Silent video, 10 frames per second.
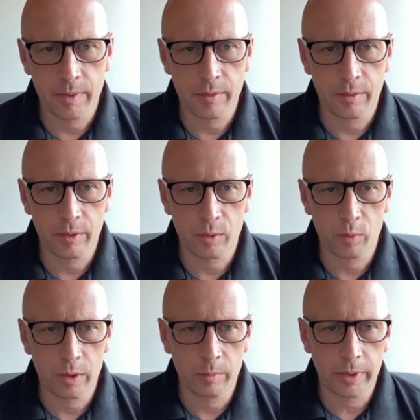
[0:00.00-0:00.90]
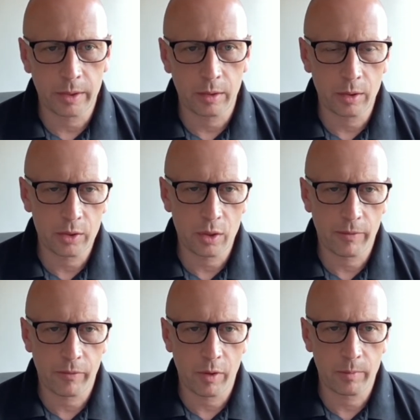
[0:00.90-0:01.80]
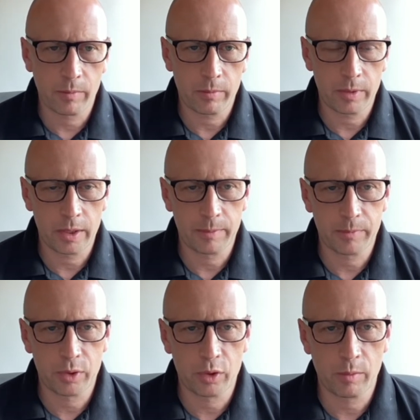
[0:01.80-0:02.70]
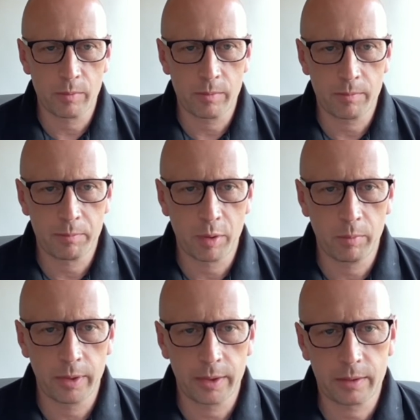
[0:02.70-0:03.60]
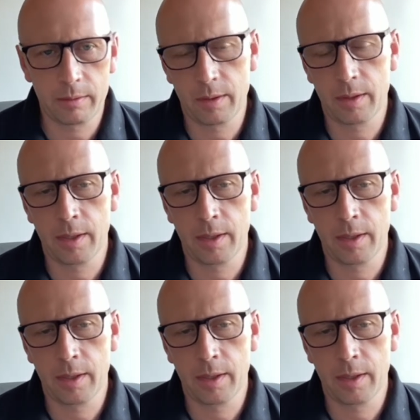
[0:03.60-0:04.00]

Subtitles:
Those will be closed off from some public